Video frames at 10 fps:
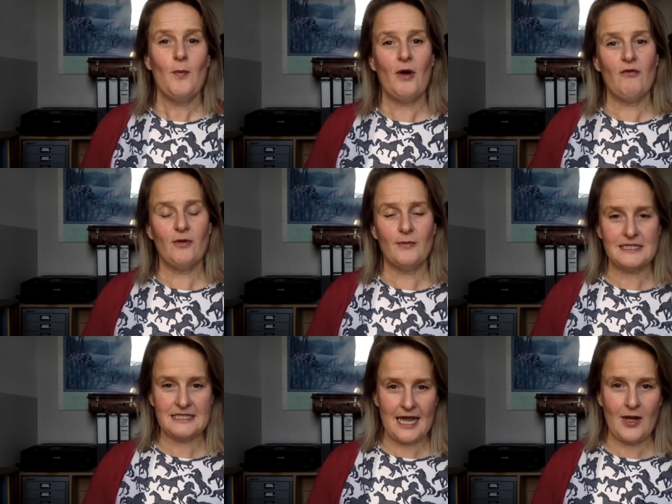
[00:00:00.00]
but from a
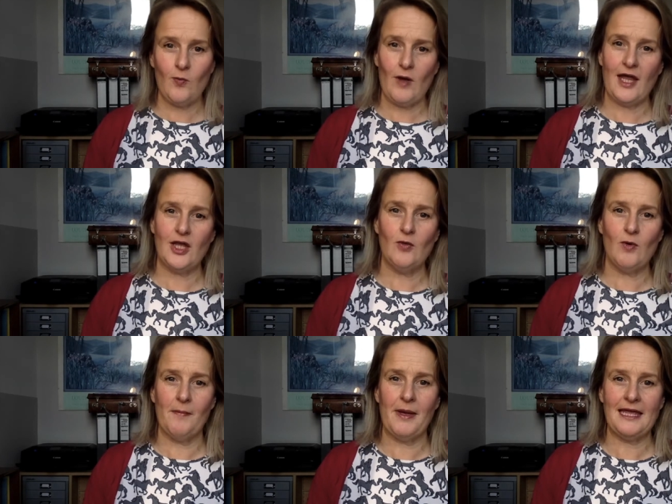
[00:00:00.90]
state where you
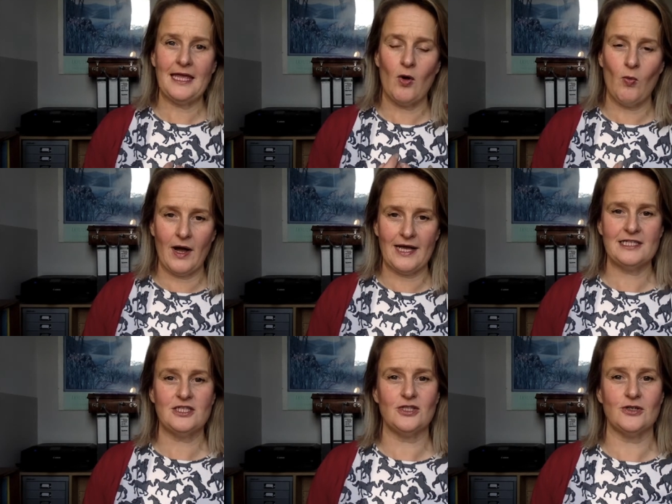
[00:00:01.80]
are making a
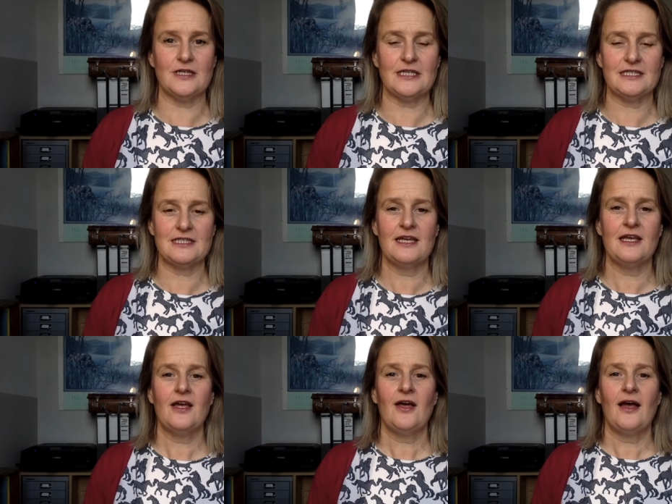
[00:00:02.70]
wise choice
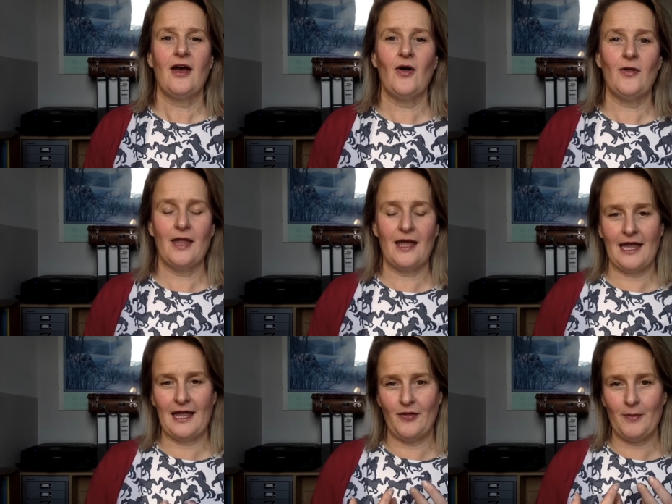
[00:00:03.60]
on,
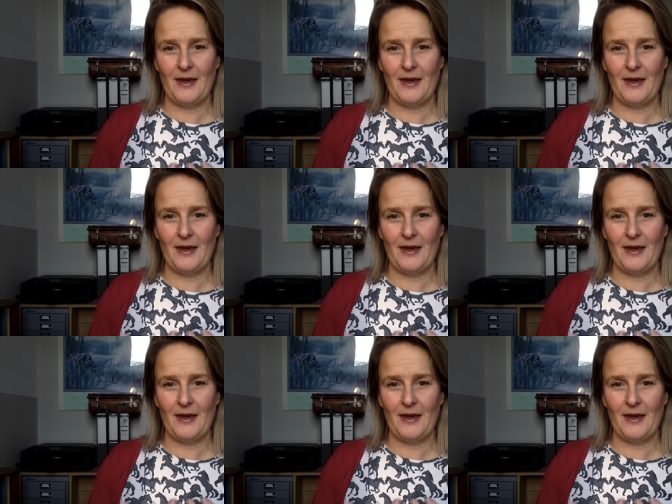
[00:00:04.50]
on the